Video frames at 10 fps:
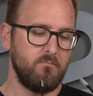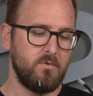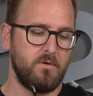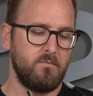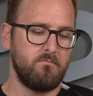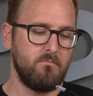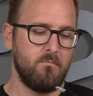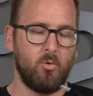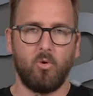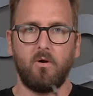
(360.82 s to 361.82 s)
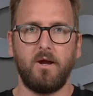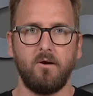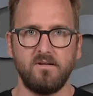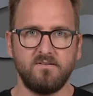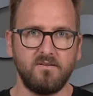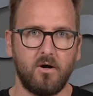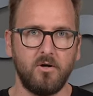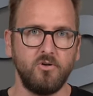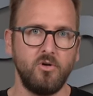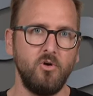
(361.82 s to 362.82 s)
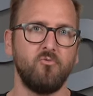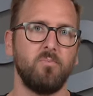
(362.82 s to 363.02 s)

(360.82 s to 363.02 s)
in more areas on your nose